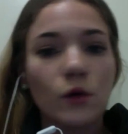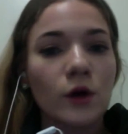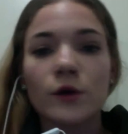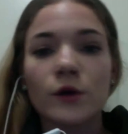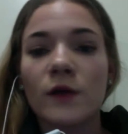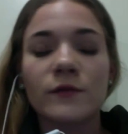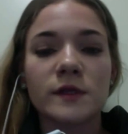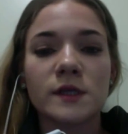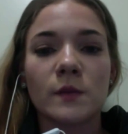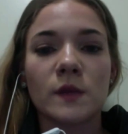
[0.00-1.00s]
choreographing
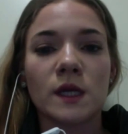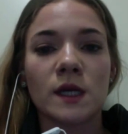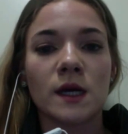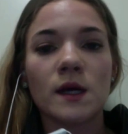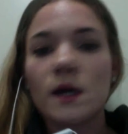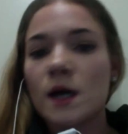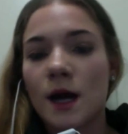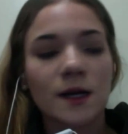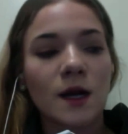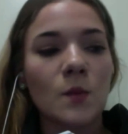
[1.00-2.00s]
something
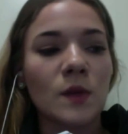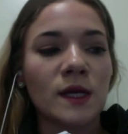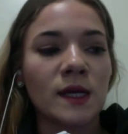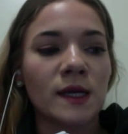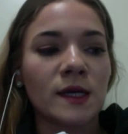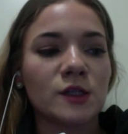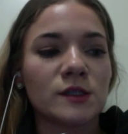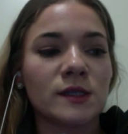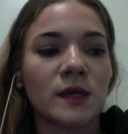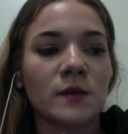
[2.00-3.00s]
on a company, it
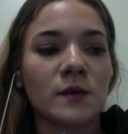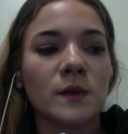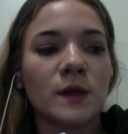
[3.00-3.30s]
just like,